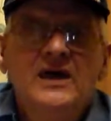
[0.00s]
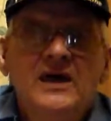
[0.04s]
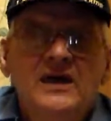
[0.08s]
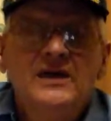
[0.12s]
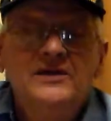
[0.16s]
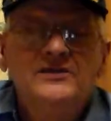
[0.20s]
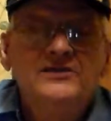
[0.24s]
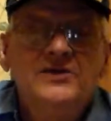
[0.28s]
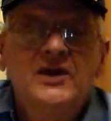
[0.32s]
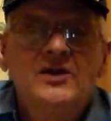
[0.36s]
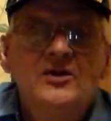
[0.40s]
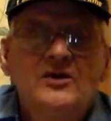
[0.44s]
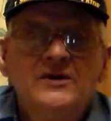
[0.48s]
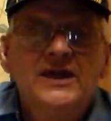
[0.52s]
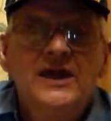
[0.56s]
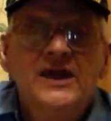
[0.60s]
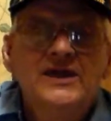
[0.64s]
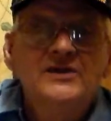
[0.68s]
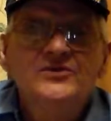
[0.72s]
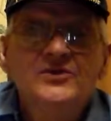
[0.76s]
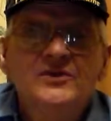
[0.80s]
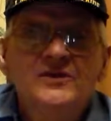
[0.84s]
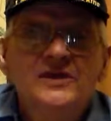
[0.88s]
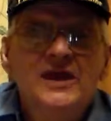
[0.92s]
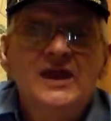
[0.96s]

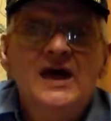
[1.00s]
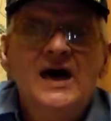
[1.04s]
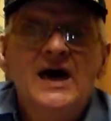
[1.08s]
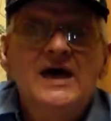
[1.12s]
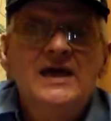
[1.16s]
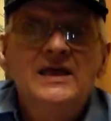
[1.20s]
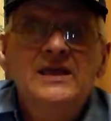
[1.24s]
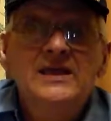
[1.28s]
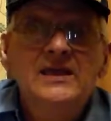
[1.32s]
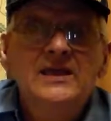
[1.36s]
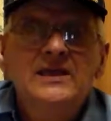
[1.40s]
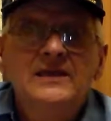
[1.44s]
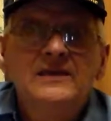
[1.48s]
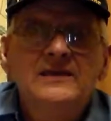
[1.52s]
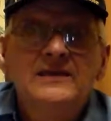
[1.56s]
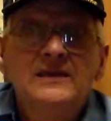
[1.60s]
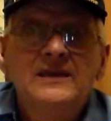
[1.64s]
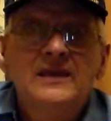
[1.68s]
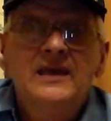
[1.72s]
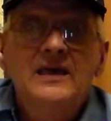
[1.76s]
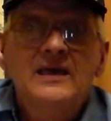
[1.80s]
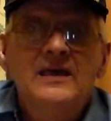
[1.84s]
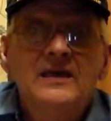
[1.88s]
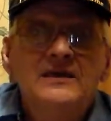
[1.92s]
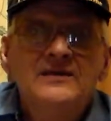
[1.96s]
interrogation that I
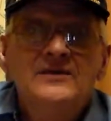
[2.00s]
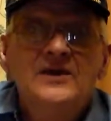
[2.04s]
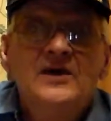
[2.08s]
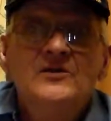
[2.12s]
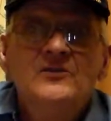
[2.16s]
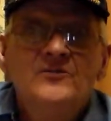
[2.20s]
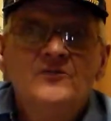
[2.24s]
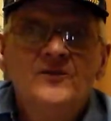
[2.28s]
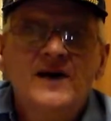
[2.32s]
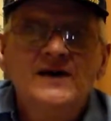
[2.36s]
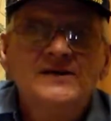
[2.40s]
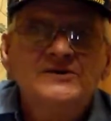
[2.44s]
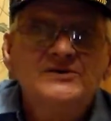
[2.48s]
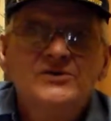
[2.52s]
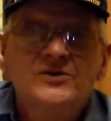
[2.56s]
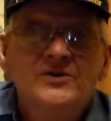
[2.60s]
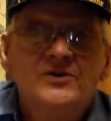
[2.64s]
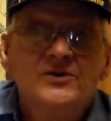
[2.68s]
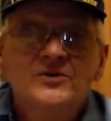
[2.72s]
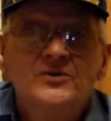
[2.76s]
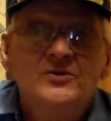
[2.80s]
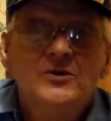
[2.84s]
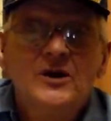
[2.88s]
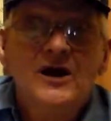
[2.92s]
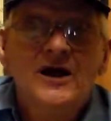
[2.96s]
confessed to
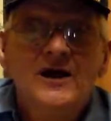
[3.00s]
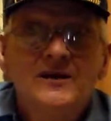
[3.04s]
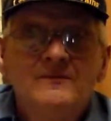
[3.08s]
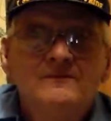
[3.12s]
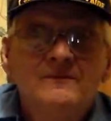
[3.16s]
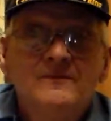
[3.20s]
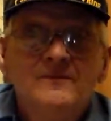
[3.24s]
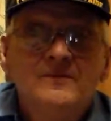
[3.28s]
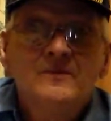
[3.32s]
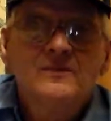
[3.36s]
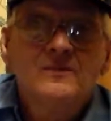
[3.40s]
the crime